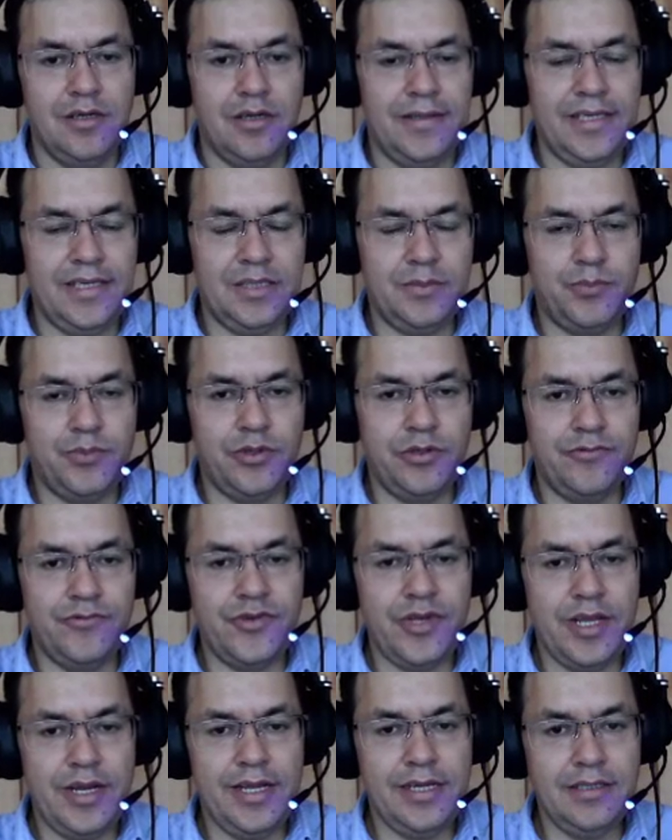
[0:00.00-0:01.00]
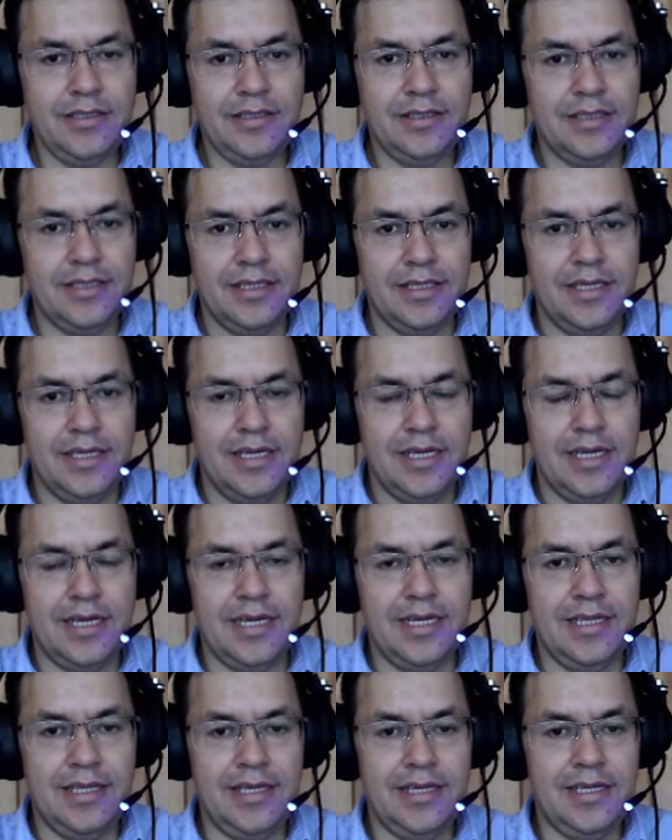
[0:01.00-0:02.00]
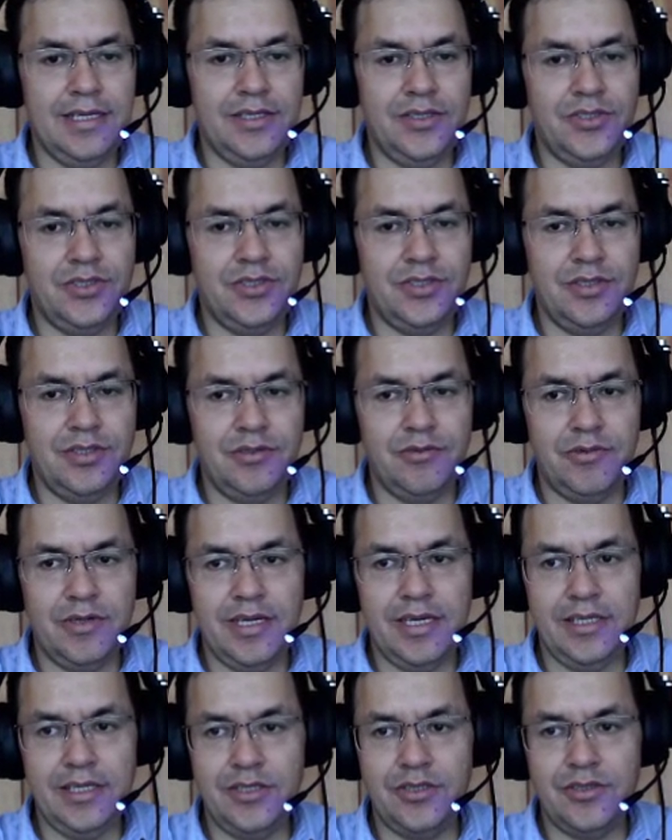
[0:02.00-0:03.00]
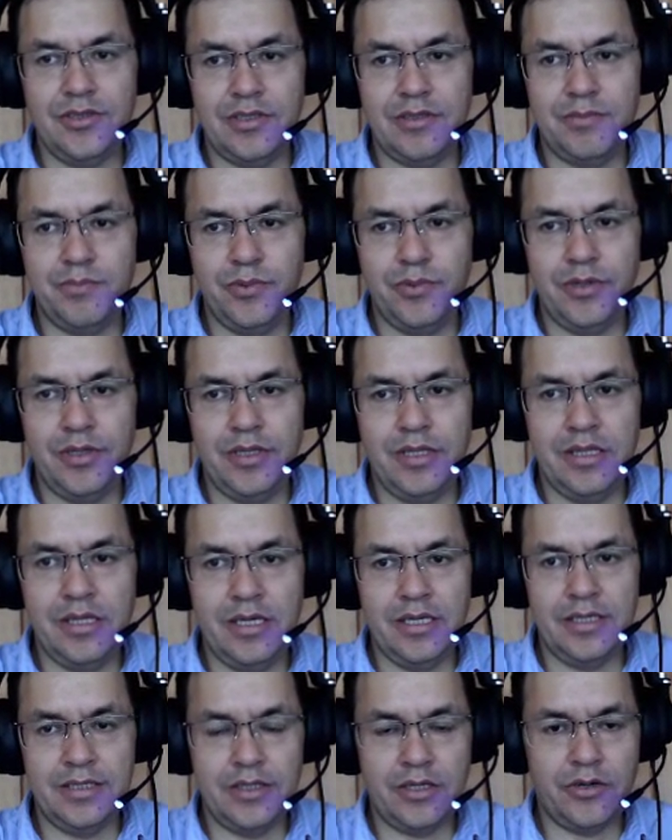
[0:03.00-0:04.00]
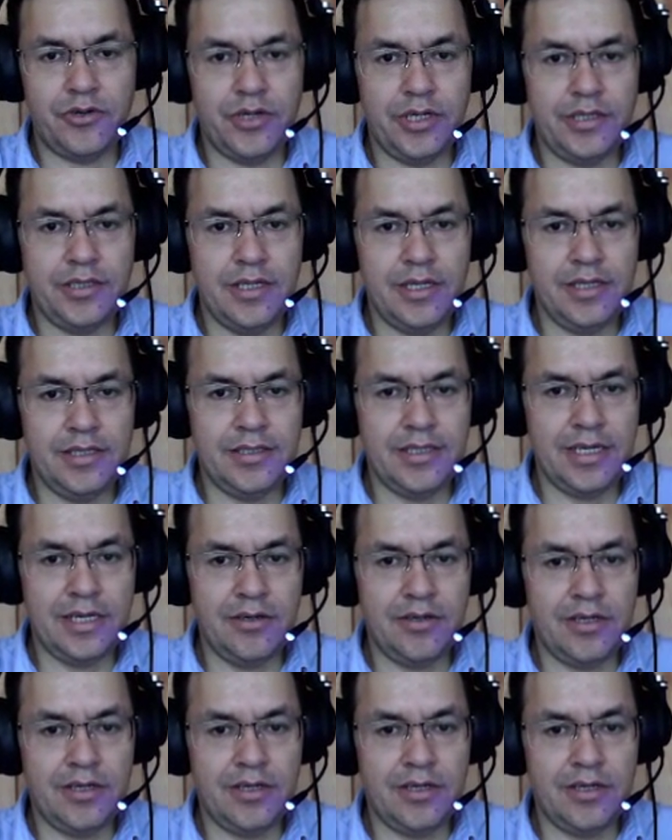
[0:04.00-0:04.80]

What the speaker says: this proofreading. And then when I just put the things in Craigslist, I